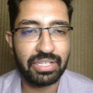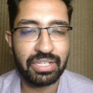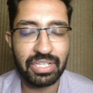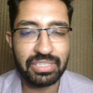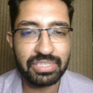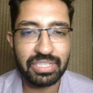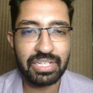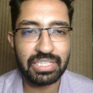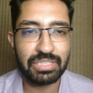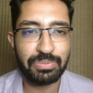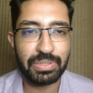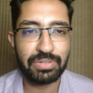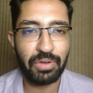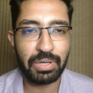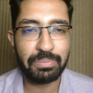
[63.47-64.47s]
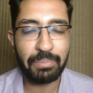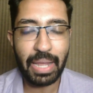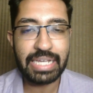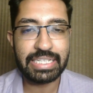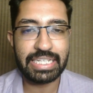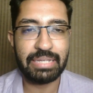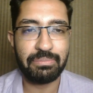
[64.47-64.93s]
concerns which on my
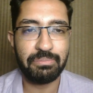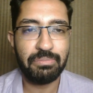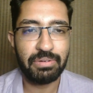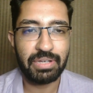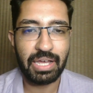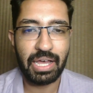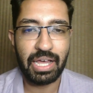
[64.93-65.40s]
team